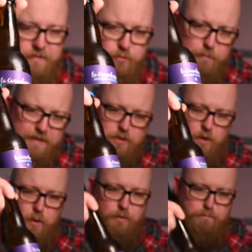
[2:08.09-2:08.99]
It's all a bit
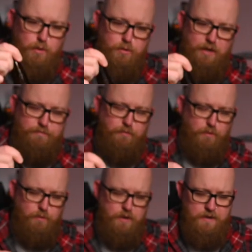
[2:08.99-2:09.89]
dark and moody
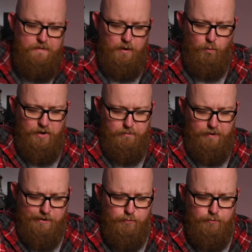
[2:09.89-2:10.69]
for a wheat beer.